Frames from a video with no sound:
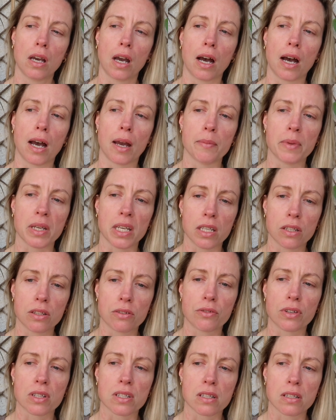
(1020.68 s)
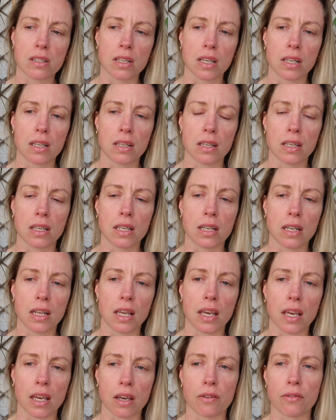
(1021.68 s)
I'm interested in
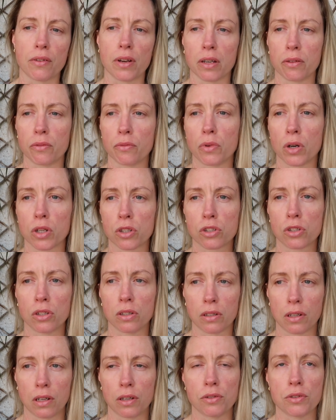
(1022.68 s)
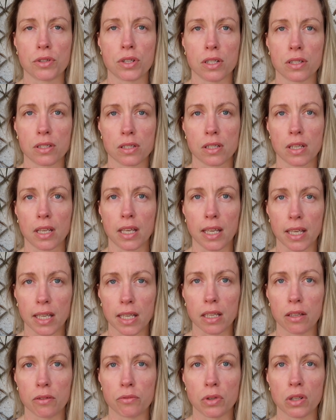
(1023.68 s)
hearing what conclusions
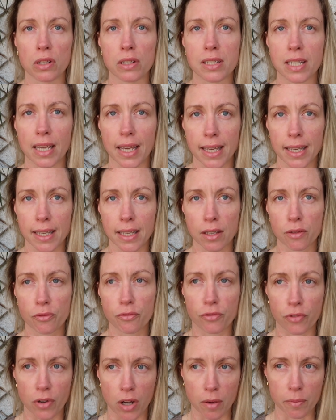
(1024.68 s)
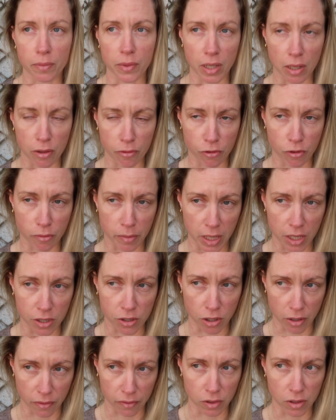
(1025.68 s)
he will take from the
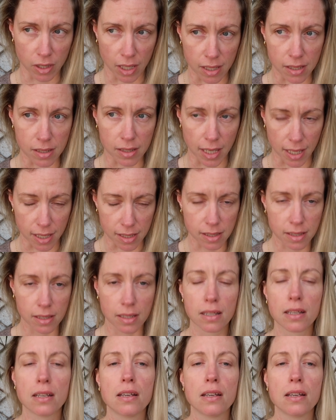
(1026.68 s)
information of today's test.